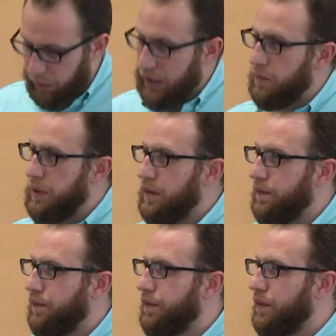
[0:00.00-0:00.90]
leave me
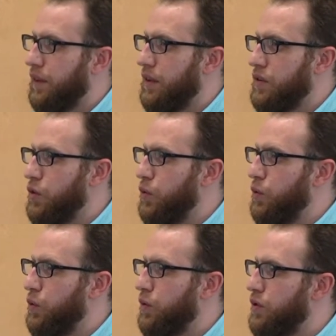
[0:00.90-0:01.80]

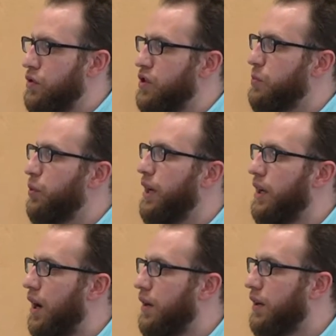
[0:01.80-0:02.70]
to just pray
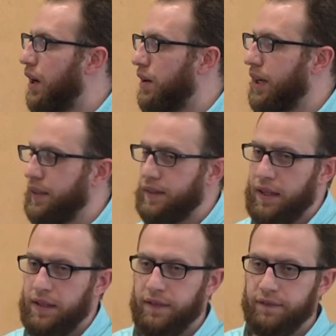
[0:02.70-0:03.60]
arka
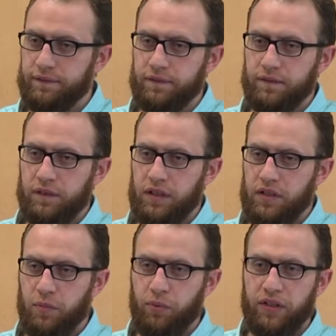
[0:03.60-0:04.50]
rak'atani,
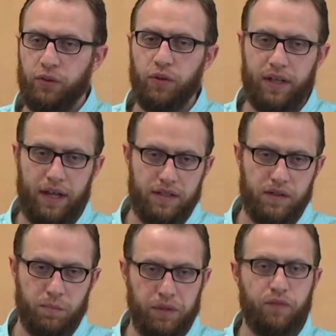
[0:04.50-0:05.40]
to pray 2
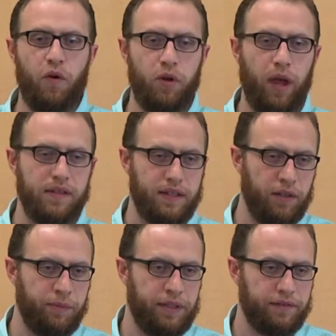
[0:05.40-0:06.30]
rak'ahs before you guys
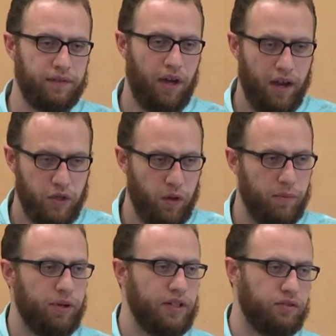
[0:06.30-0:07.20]
kill me? I just want
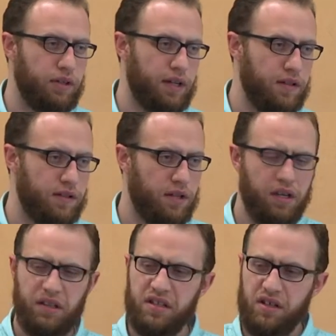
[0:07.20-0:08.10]
to pray 2 rak'ahs.
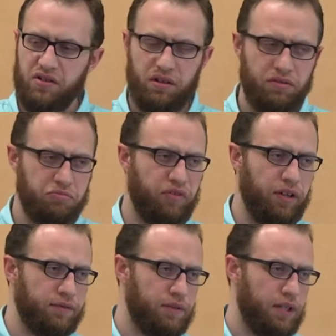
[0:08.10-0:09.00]
They said, sure, fine.
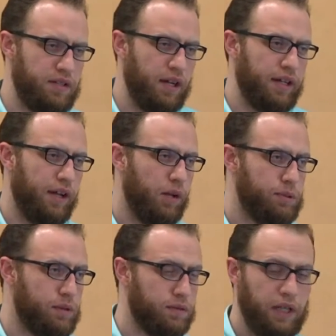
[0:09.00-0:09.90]
It's not going to help you.